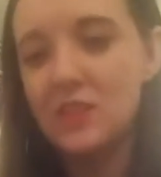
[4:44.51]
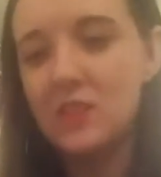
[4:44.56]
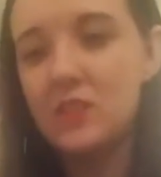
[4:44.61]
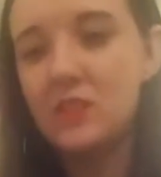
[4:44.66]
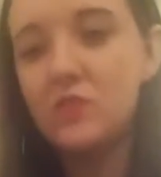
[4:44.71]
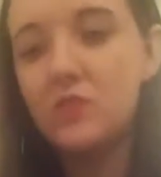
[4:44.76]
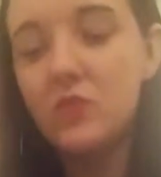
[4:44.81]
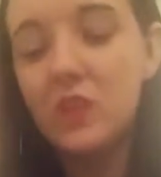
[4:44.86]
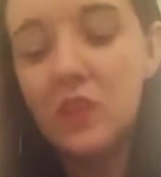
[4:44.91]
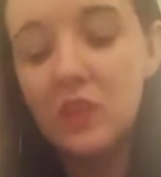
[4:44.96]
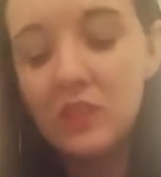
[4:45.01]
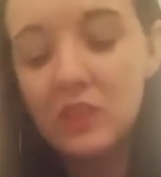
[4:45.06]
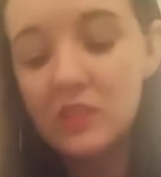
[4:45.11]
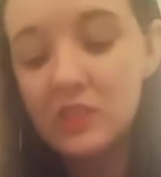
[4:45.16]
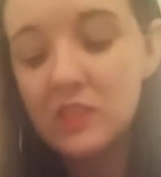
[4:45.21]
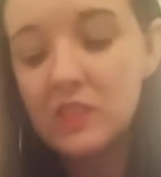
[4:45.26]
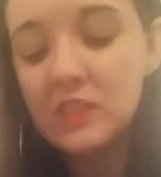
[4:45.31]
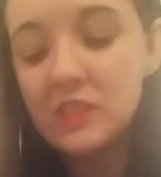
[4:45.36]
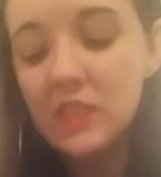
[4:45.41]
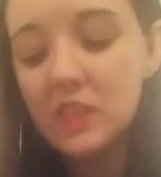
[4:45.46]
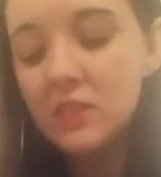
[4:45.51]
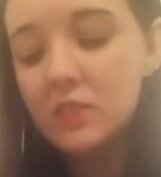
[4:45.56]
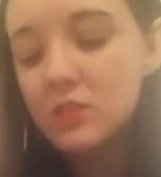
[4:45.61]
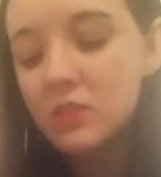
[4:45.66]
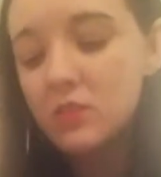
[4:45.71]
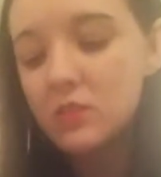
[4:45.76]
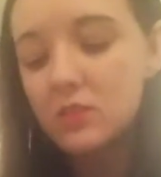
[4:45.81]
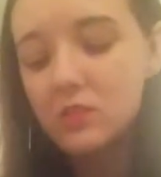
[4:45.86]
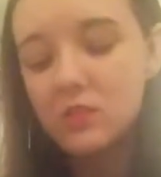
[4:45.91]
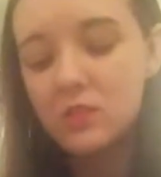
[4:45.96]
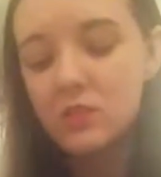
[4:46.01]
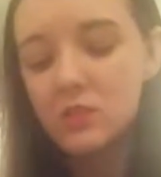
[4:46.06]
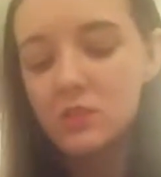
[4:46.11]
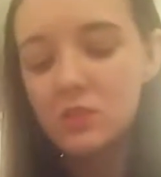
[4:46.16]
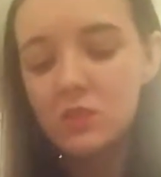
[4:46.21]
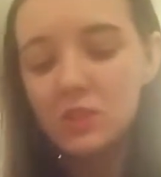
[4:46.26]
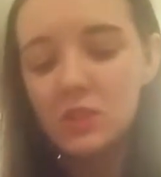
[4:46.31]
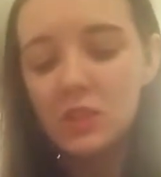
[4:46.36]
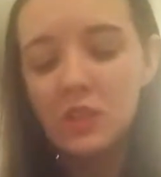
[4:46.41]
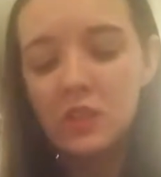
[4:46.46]
It's very detailed,
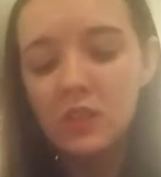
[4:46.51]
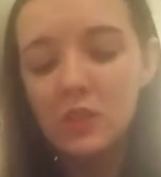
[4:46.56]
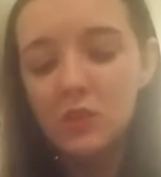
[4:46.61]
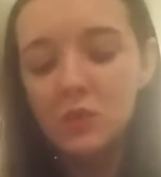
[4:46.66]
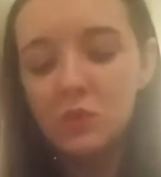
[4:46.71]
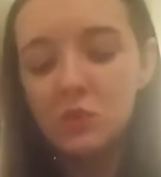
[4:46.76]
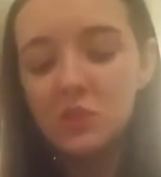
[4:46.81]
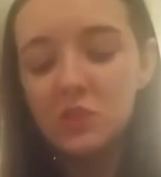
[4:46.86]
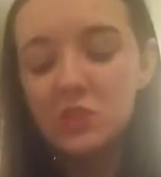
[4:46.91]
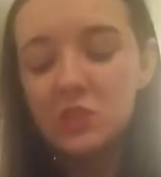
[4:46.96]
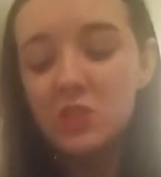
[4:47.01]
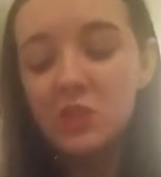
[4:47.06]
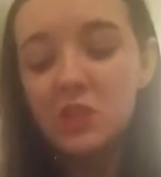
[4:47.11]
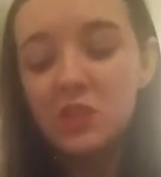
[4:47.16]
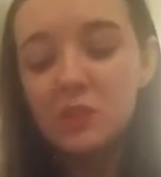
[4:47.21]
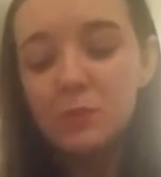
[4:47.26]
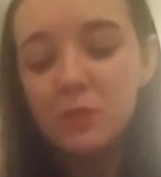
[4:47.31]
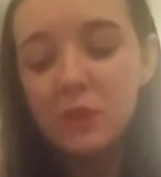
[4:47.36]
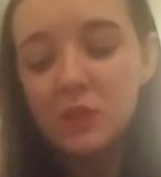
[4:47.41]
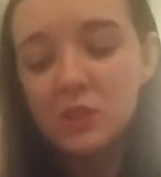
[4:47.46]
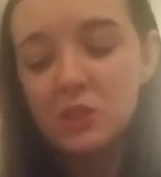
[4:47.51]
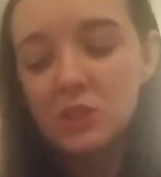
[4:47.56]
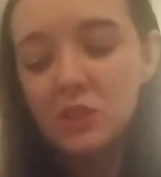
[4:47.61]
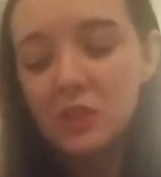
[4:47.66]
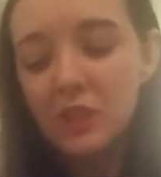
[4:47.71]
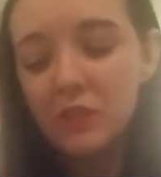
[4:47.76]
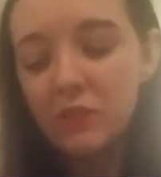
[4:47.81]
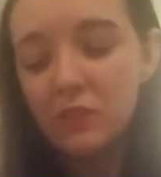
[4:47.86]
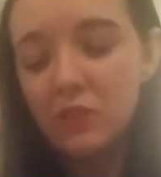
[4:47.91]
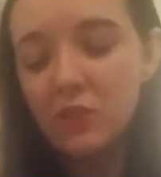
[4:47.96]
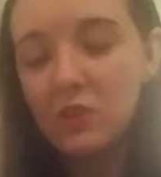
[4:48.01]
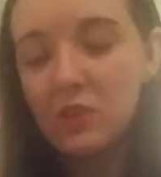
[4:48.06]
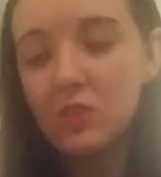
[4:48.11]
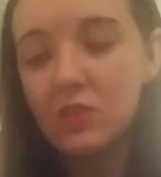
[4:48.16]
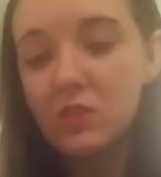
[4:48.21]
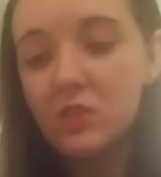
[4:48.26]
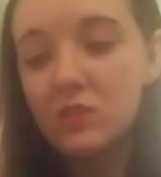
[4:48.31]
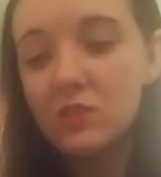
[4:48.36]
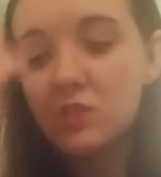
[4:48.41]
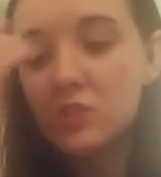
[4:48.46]
which is good, especially if
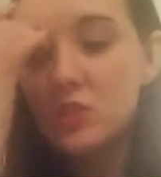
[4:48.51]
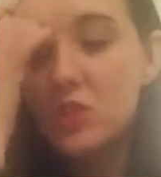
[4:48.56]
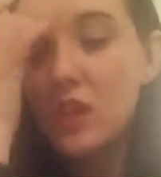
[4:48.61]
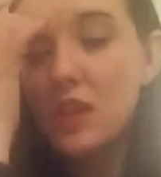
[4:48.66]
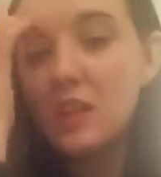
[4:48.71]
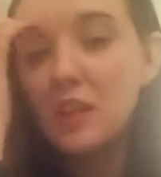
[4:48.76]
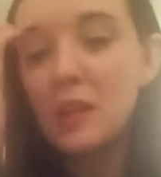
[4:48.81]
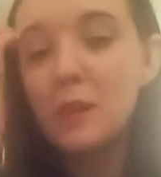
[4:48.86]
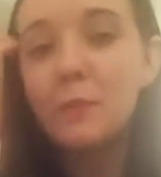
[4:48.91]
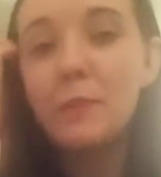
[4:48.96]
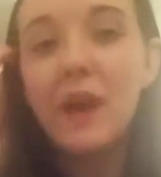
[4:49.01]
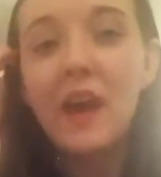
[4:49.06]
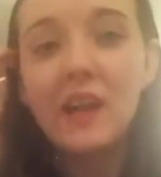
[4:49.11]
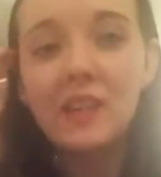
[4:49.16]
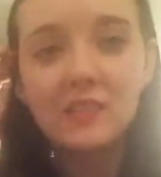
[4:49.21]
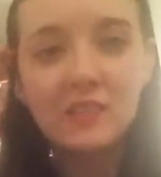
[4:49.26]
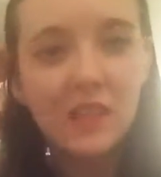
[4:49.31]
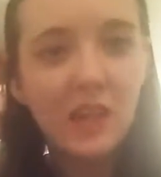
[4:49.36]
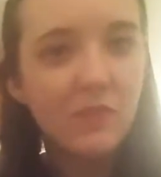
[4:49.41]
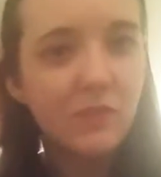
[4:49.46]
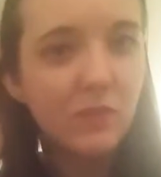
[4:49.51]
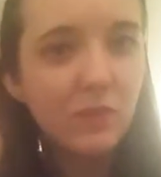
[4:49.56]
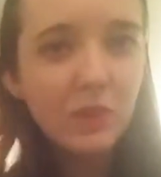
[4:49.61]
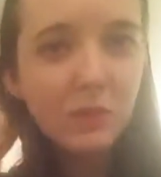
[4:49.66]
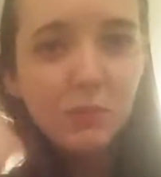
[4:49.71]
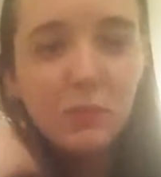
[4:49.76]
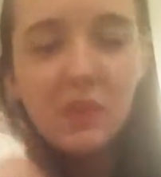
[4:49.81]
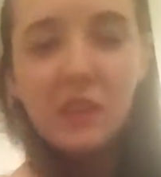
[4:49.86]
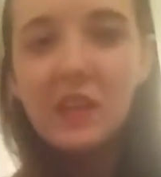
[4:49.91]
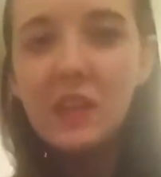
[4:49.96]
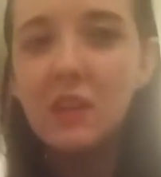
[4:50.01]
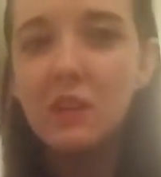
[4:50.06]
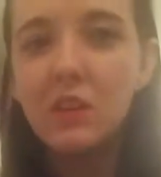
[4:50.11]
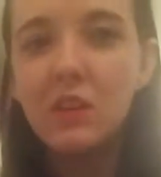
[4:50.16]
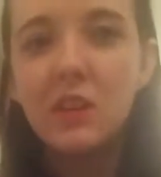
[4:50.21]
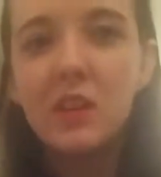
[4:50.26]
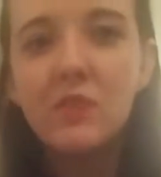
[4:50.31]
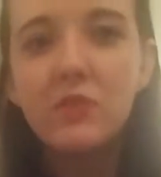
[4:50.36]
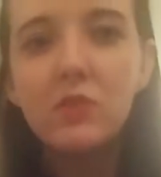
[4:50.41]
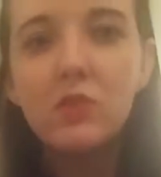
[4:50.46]
you're trying to get past that
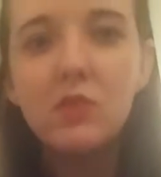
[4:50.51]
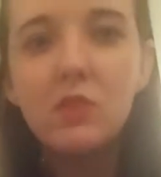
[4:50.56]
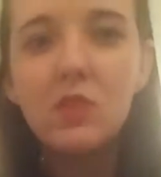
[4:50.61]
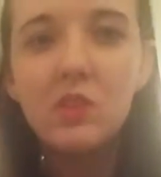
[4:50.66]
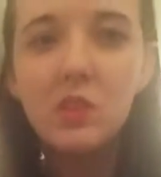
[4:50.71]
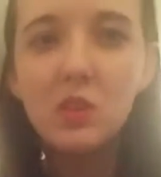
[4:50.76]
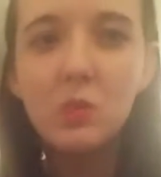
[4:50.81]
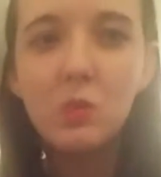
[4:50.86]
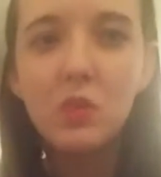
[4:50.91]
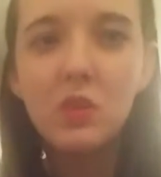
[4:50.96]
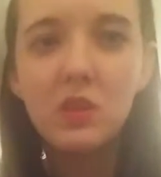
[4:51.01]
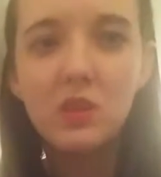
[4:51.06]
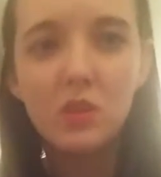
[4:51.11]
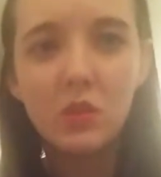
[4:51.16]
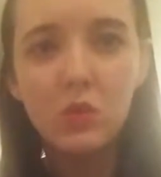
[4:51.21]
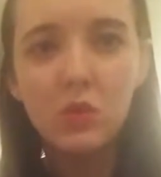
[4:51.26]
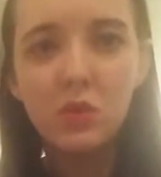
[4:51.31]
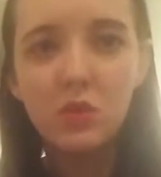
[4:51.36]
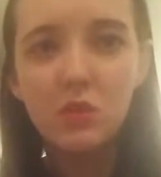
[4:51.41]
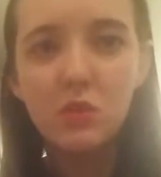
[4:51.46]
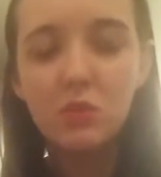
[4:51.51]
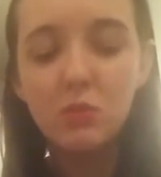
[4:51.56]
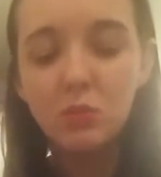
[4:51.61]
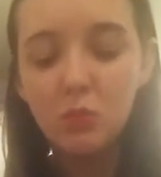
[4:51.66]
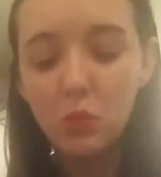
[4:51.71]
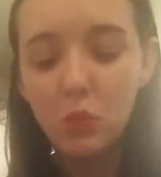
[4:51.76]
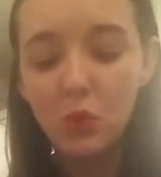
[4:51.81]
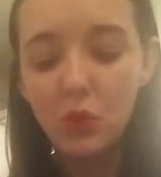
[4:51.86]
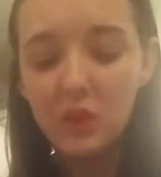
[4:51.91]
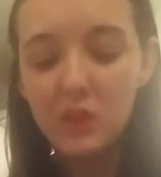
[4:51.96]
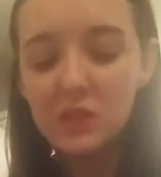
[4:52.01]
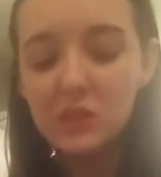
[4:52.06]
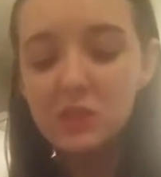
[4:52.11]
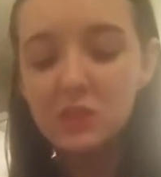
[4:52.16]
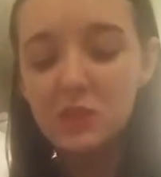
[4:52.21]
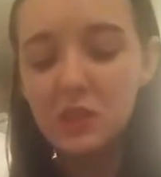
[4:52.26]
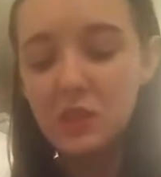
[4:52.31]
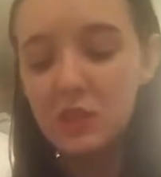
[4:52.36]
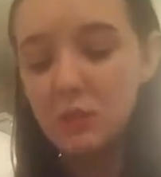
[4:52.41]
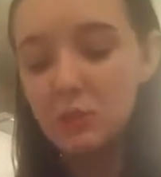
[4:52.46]
beginner level and you want to go a little more
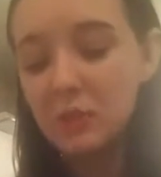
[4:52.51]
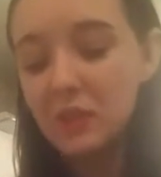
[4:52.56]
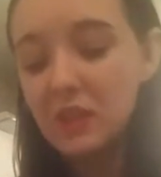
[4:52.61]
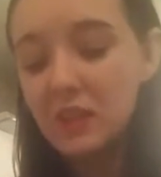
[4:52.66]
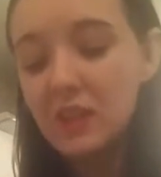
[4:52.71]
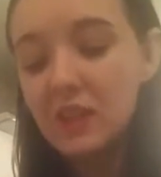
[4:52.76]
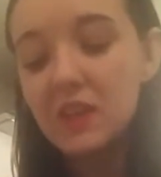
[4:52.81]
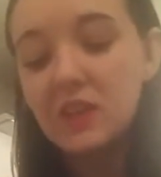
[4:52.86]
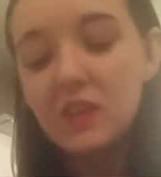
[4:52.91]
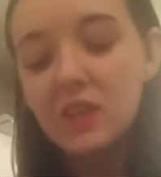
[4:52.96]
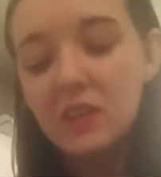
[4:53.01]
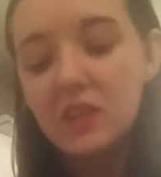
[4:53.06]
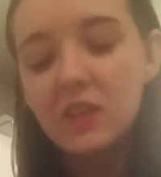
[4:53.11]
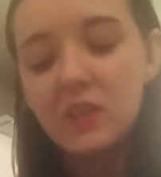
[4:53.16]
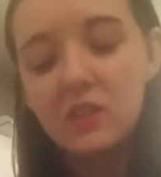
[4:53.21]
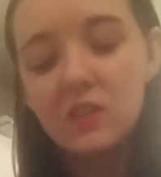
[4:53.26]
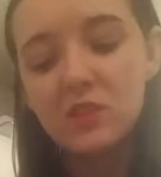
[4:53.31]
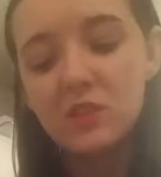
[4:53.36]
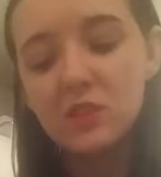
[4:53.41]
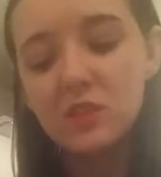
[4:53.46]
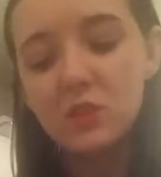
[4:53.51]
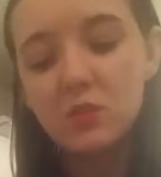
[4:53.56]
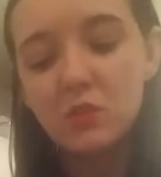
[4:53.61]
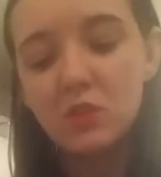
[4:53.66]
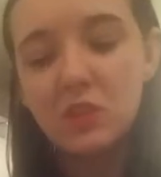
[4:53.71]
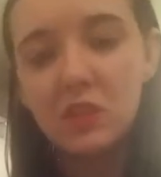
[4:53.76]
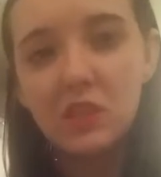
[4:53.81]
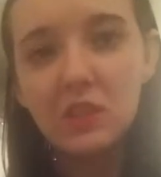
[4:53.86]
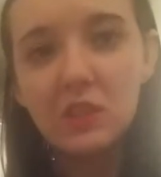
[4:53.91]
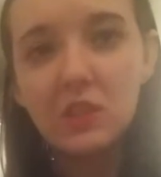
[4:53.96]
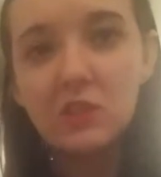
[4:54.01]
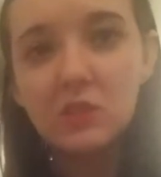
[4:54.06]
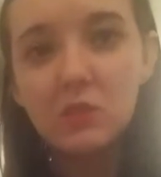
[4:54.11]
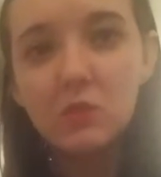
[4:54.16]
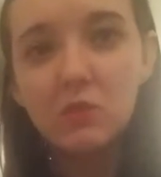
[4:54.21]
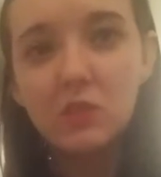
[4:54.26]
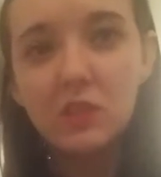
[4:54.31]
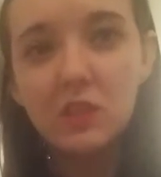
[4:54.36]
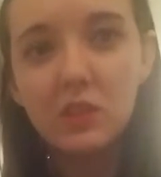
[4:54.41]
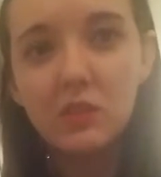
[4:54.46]
into intermediate. These are really
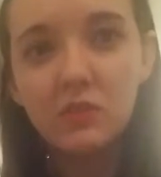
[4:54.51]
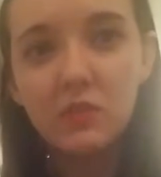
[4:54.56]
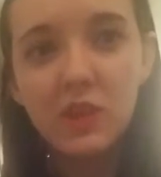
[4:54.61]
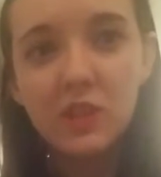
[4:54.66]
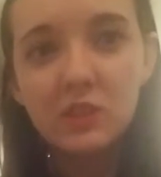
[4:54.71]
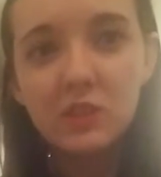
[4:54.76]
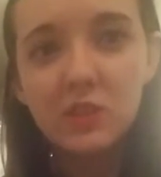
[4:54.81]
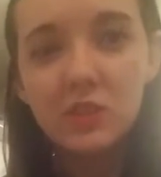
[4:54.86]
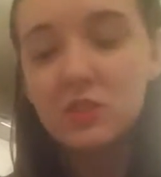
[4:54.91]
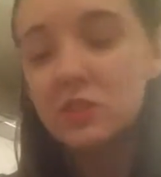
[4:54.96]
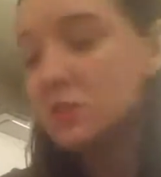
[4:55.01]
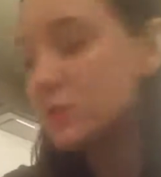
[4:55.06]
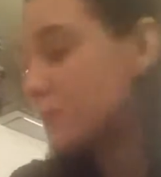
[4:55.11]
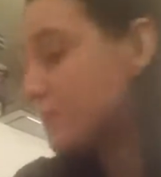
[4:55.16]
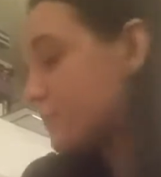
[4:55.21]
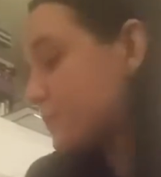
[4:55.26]
good flashcards.